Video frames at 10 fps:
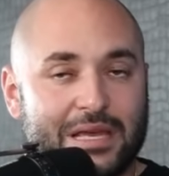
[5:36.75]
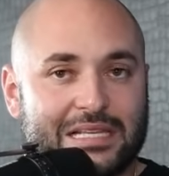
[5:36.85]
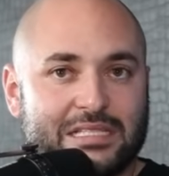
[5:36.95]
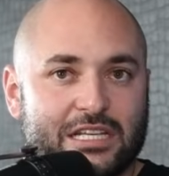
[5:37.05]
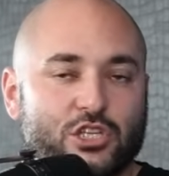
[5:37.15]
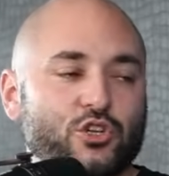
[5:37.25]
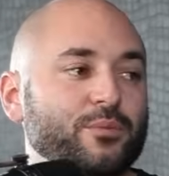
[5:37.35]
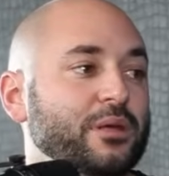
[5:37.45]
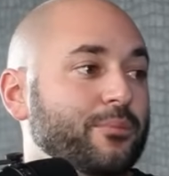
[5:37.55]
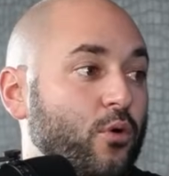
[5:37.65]
is
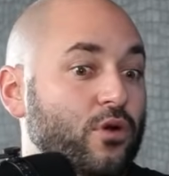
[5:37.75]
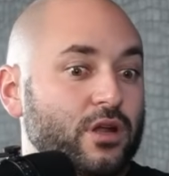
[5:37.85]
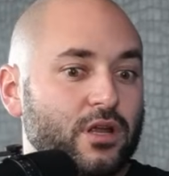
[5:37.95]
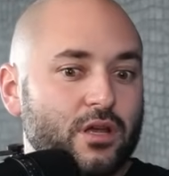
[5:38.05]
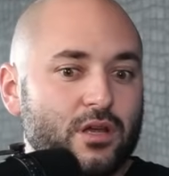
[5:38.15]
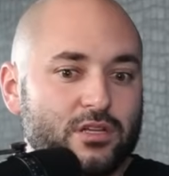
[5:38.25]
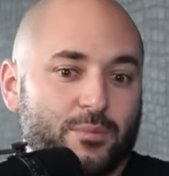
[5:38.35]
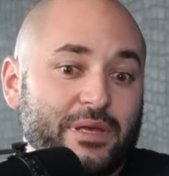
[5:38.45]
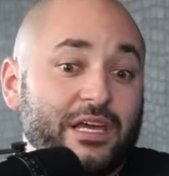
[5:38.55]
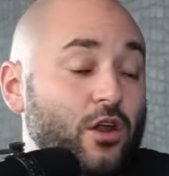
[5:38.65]
extremely important
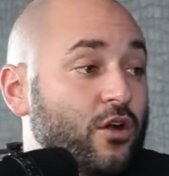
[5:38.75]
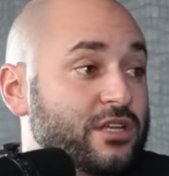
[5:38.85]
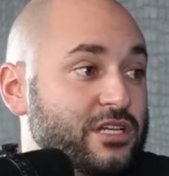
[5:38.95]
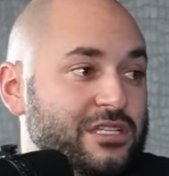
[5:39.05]
to being an artist.